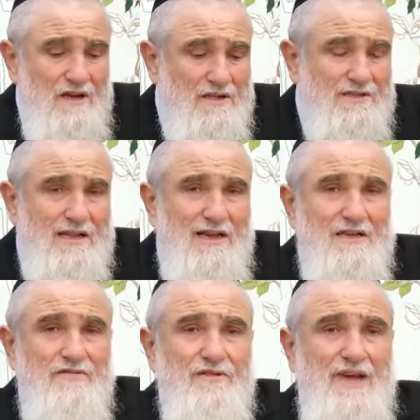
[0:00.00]
It's not
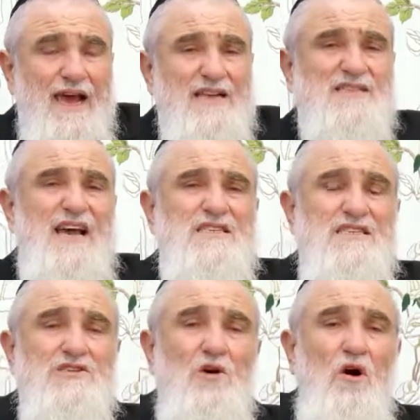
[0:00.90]
like from the AIDS. The AIDS
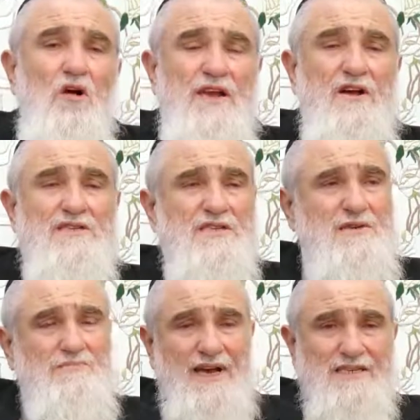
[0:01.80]
is so holy because it's
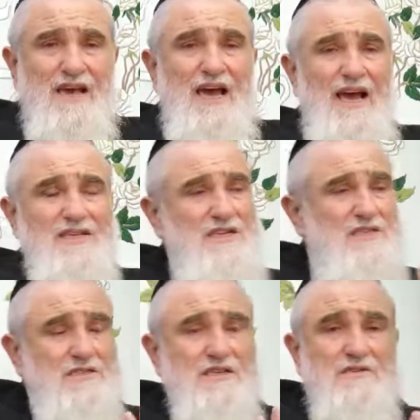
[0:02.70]
a place, it's
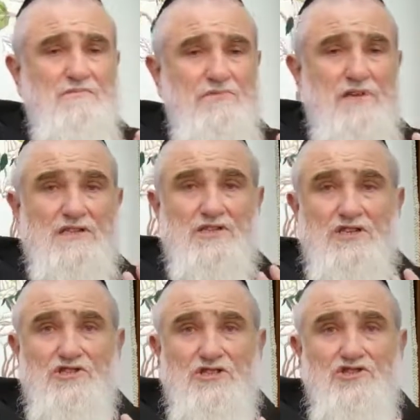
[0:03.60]
this, this, this,
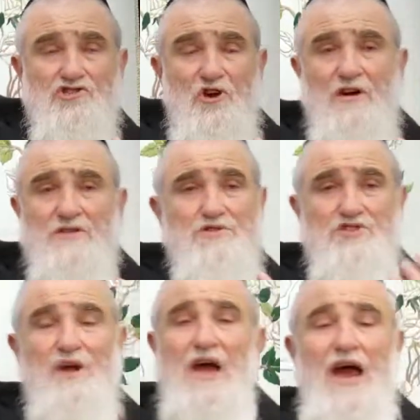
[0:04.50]
this, this shorish, which
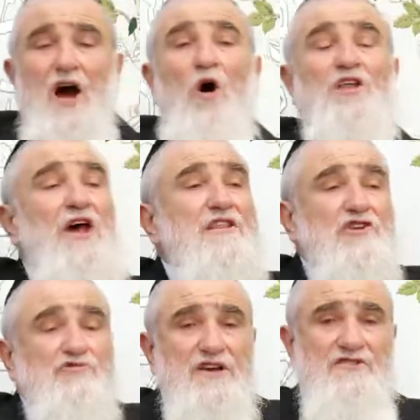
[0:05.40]
you, all the other
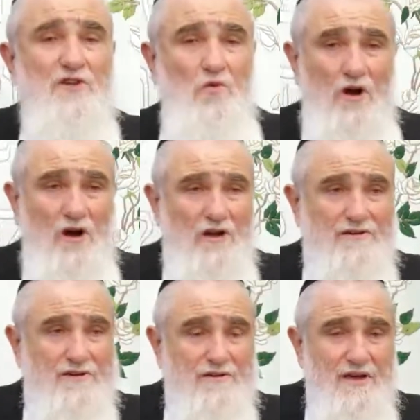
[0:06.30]
trees in the world,